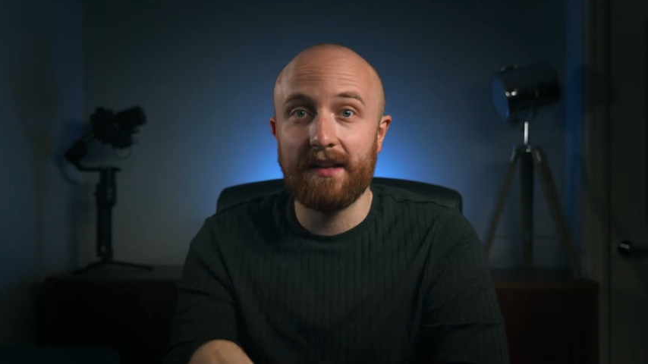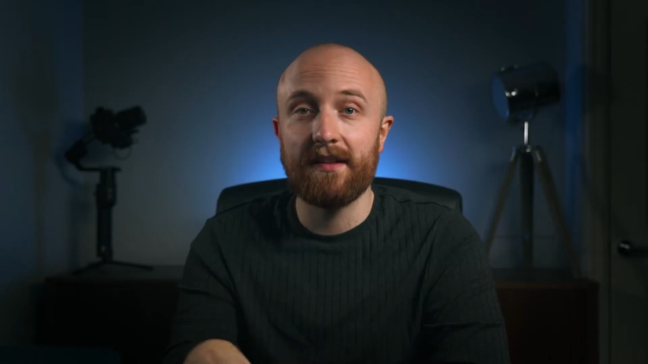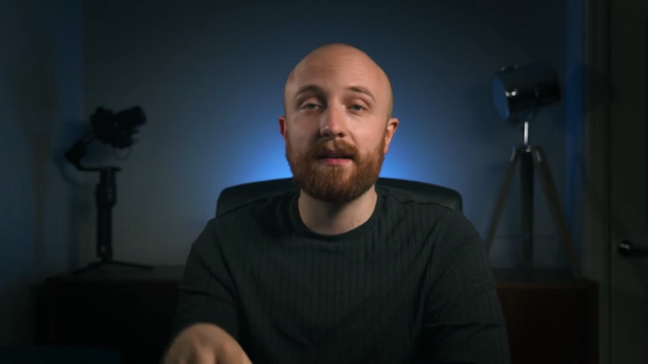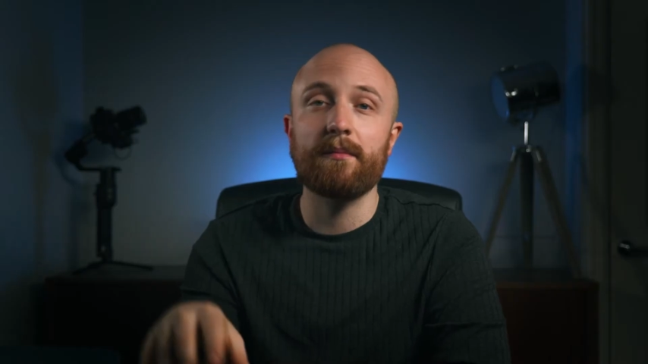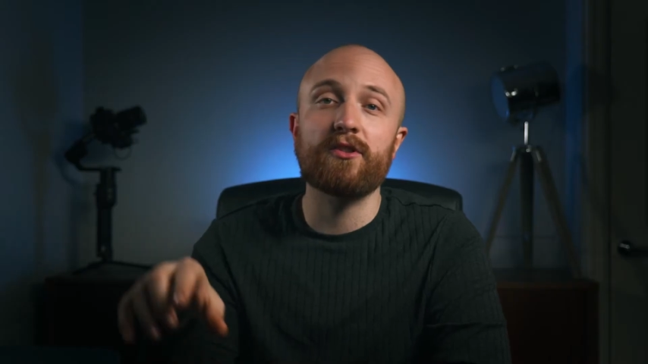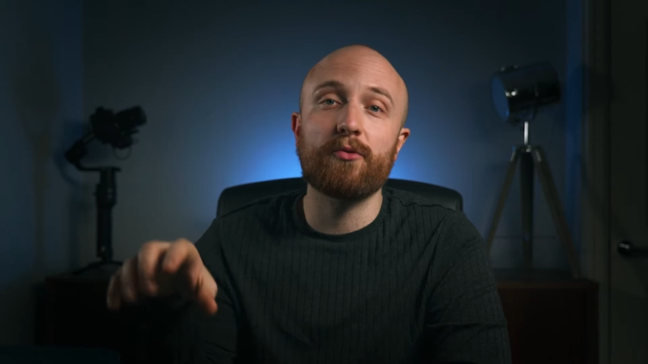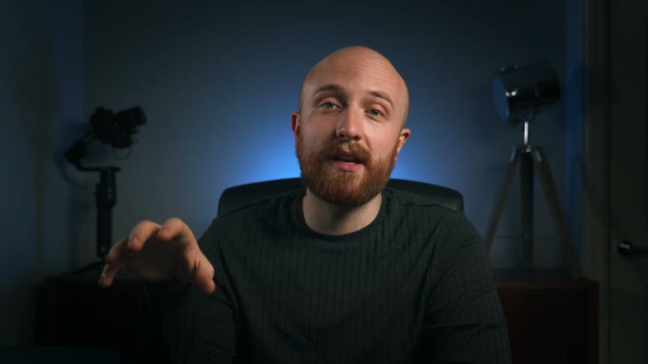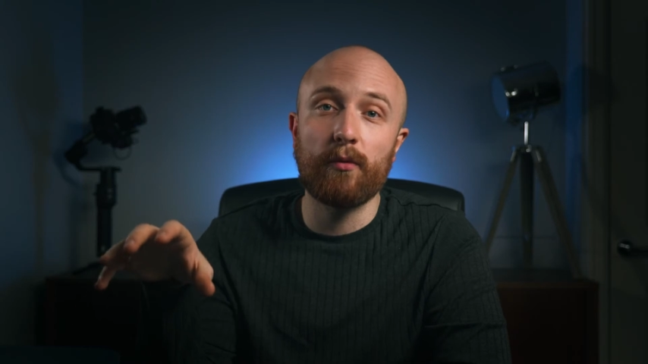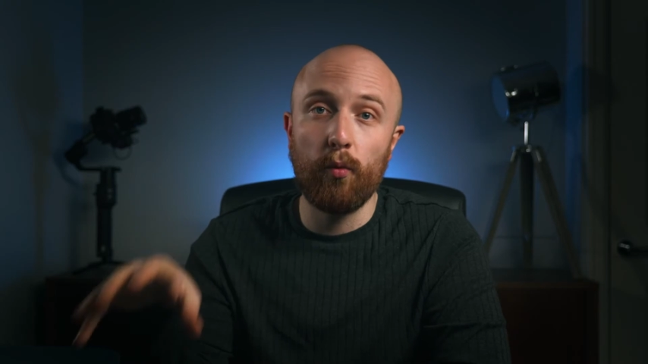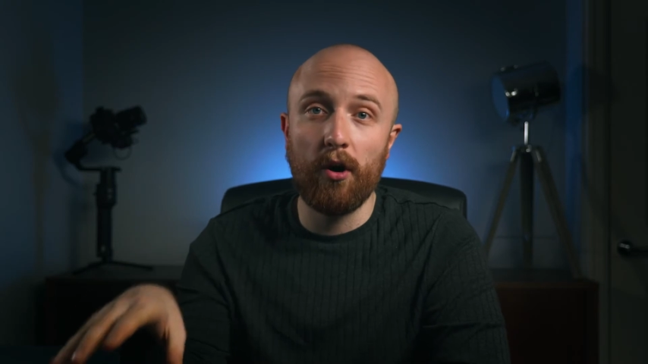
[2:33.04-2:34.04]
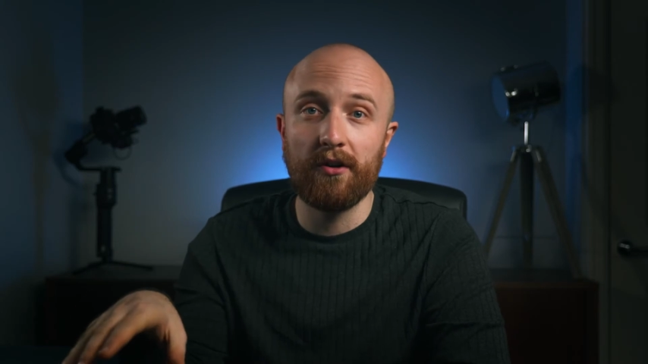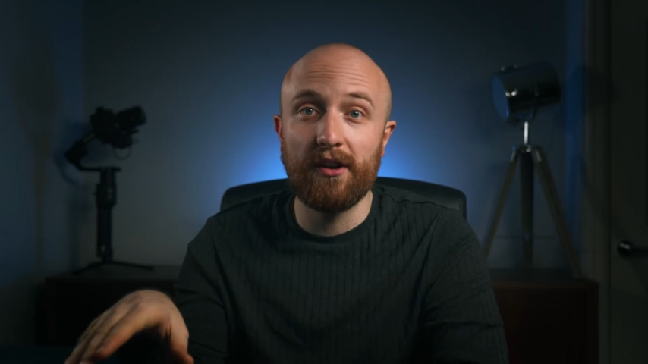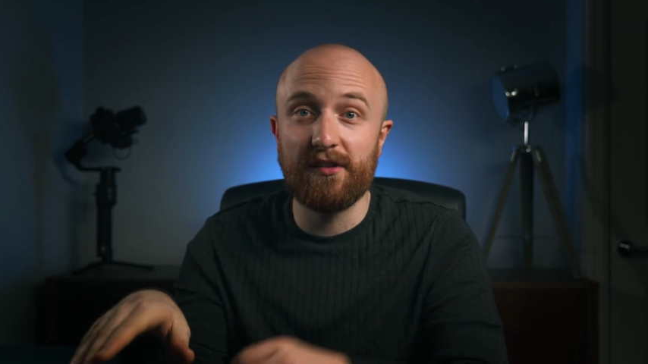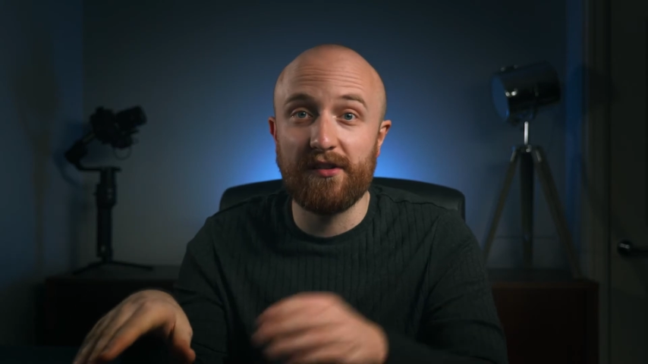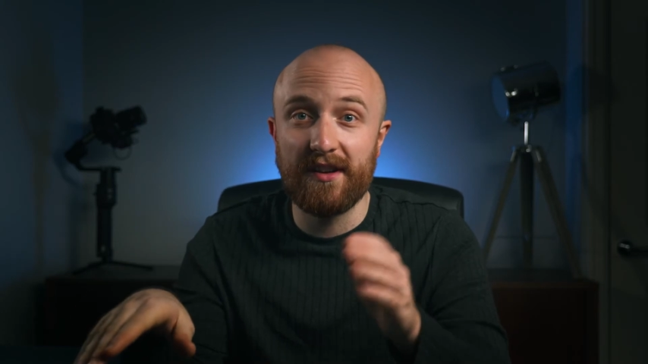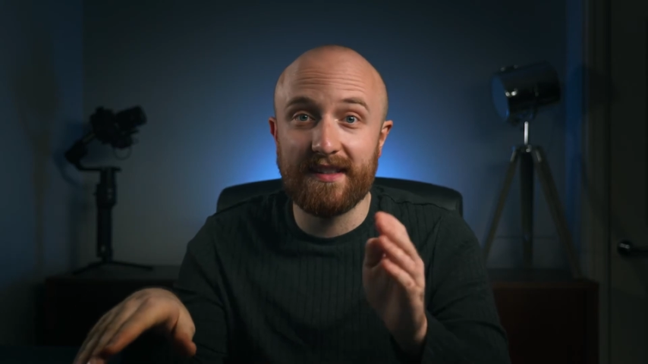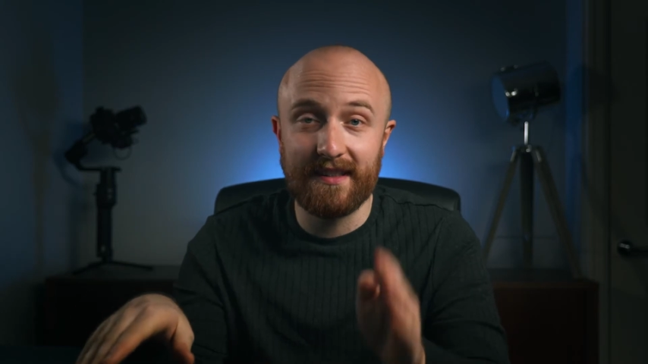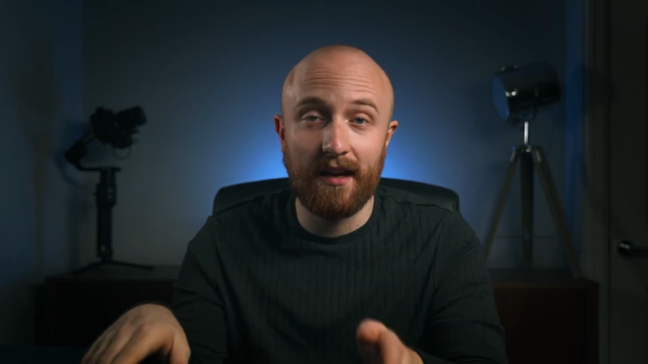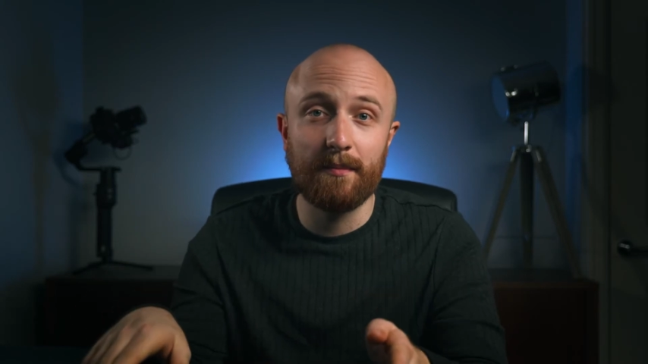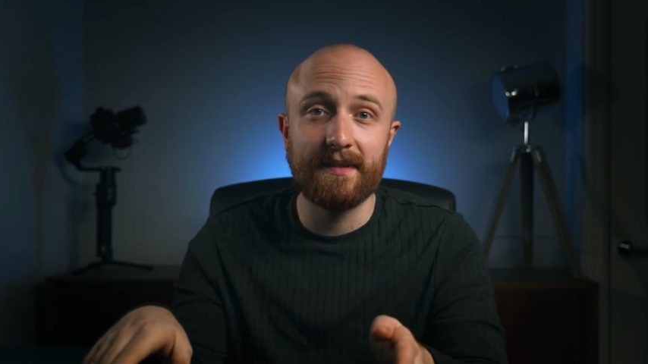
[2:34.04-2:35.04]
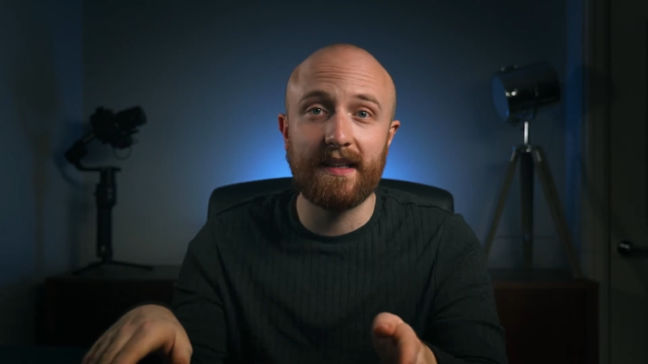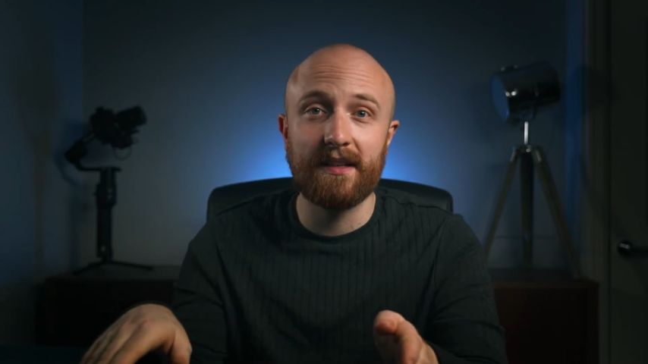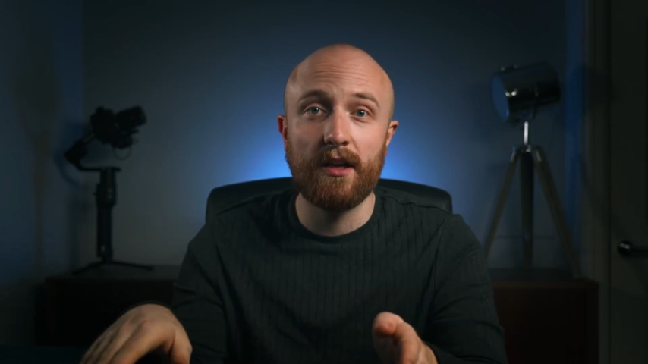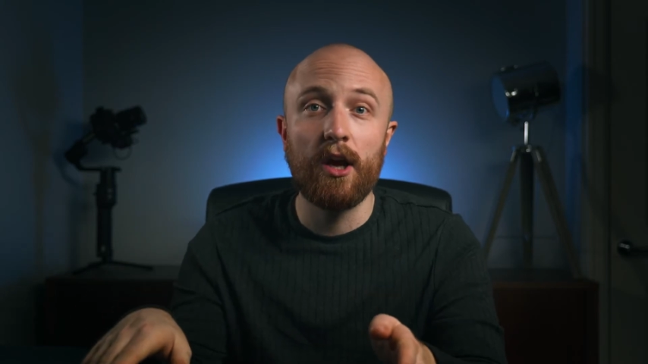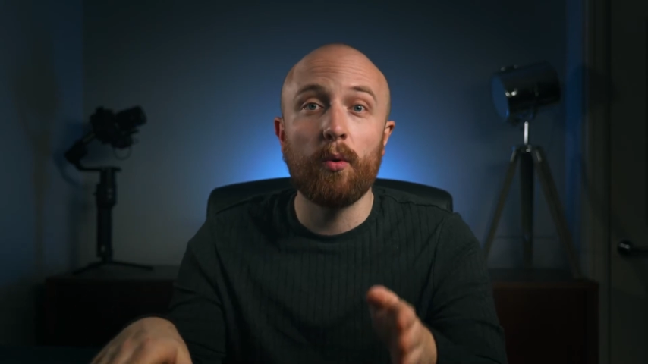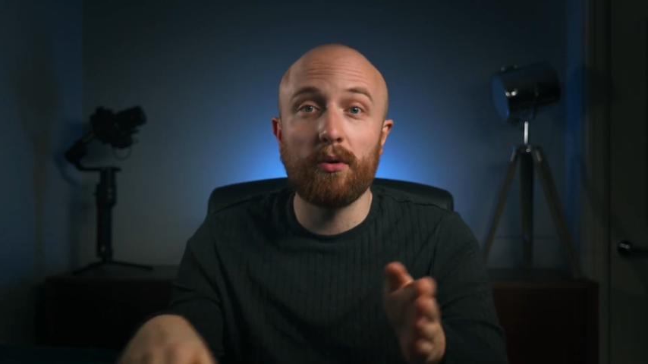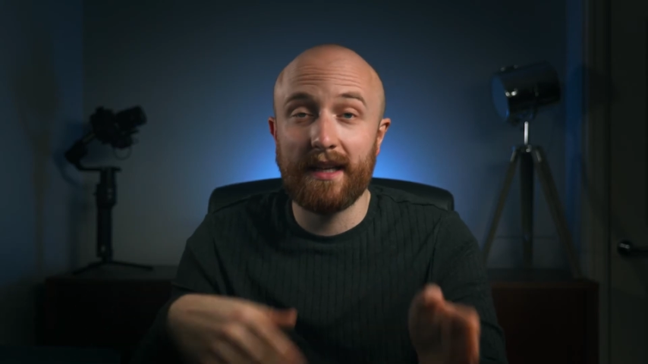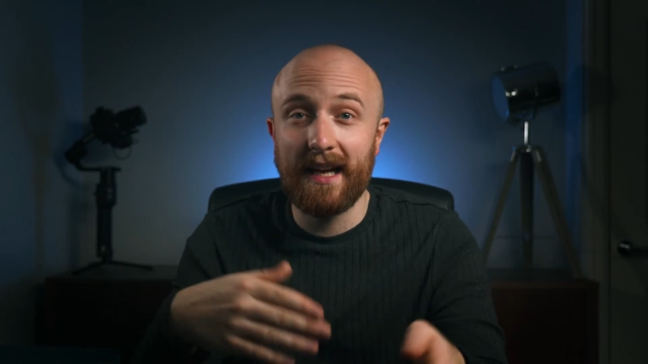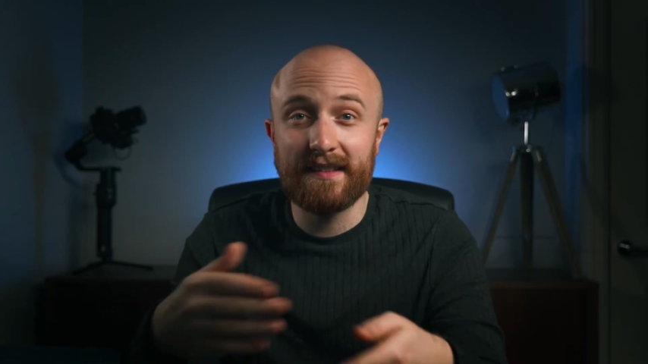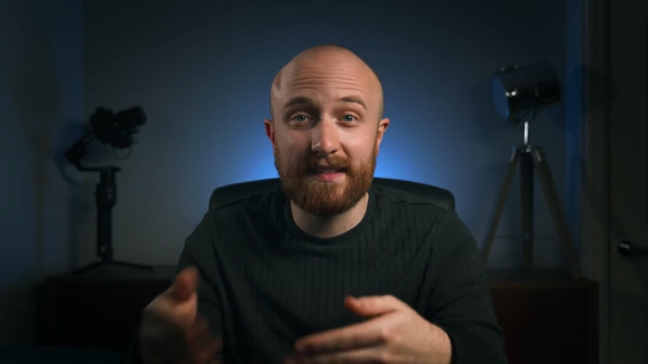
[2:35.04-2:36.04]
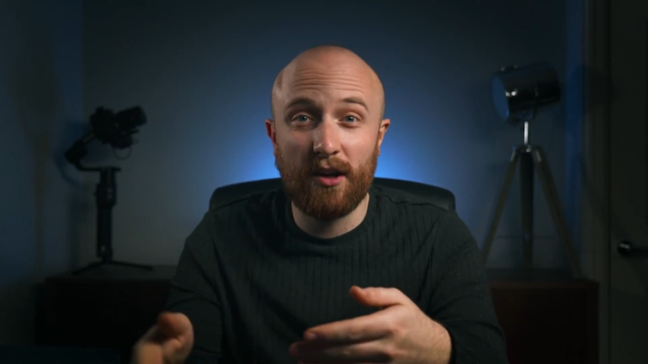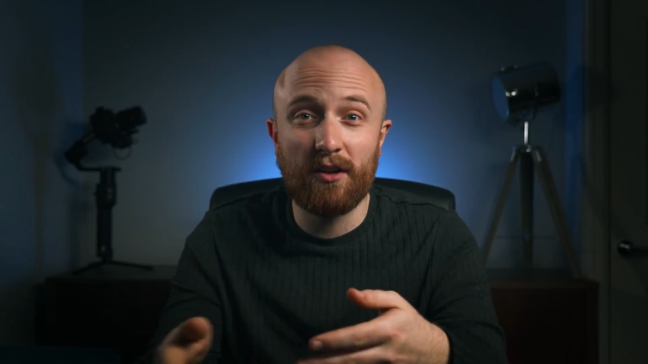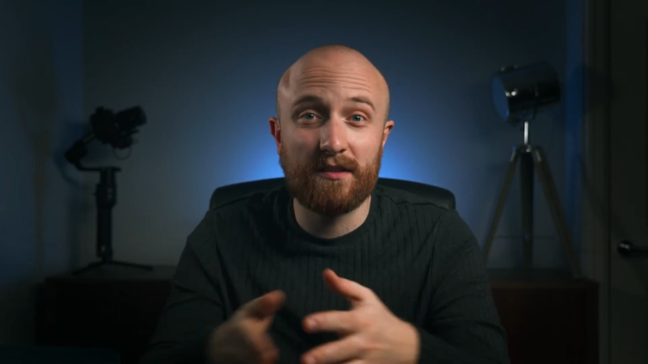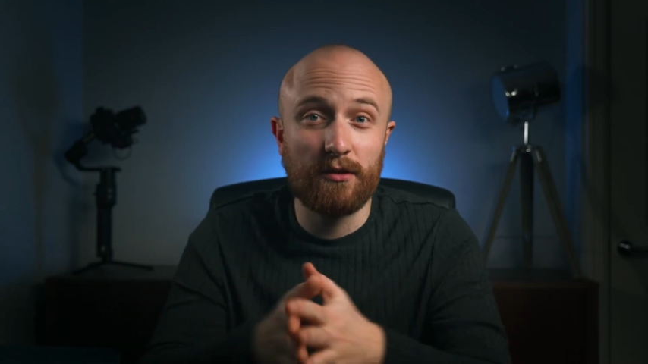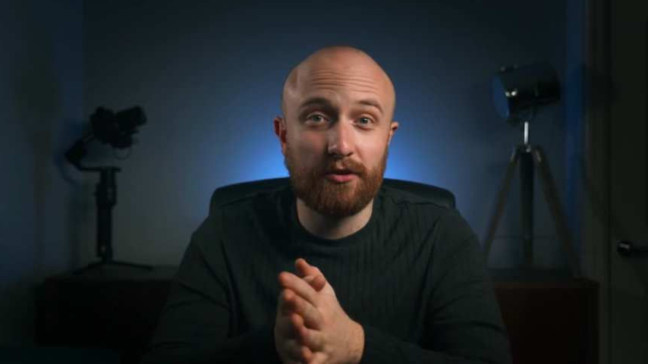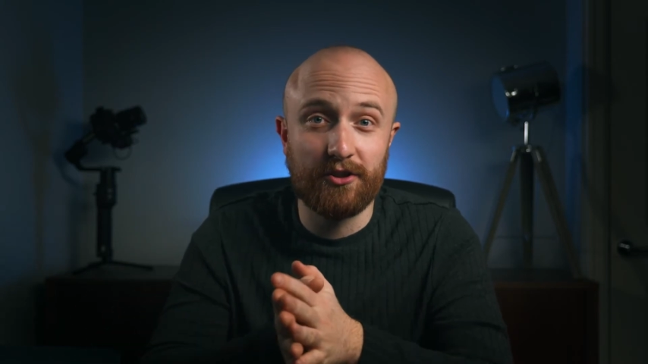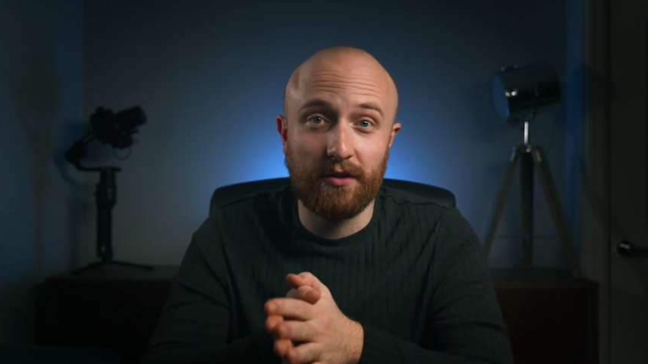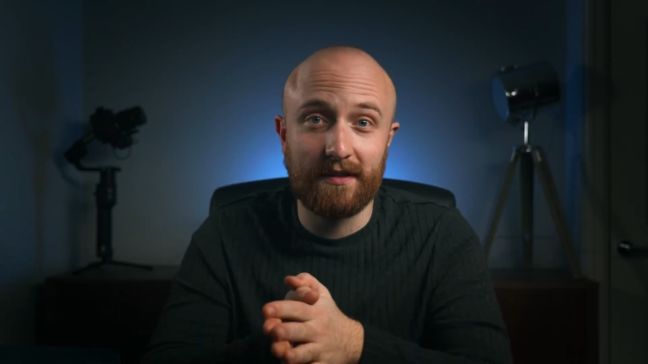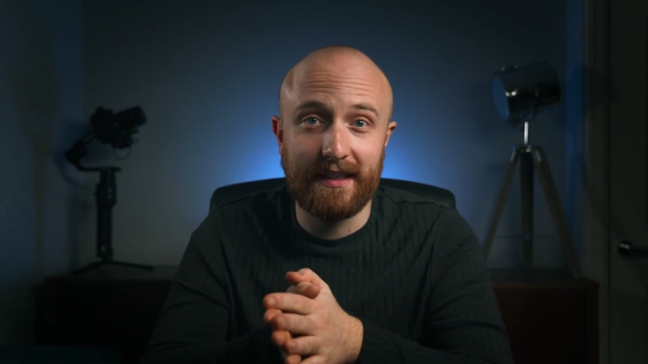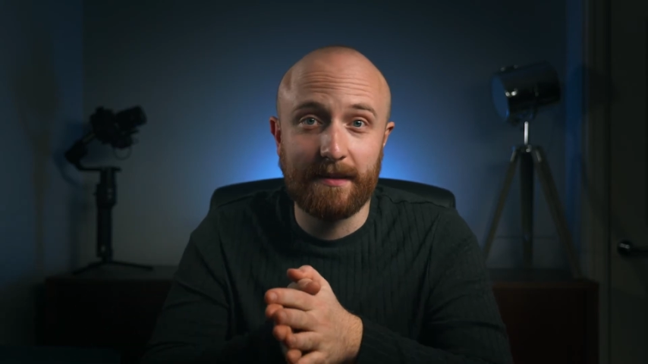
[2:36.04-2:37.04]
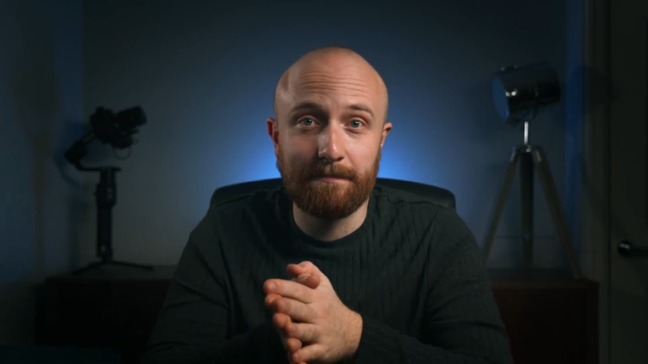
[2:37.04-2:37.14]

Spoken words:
Anything between 1 and 39% will again start to look jolty.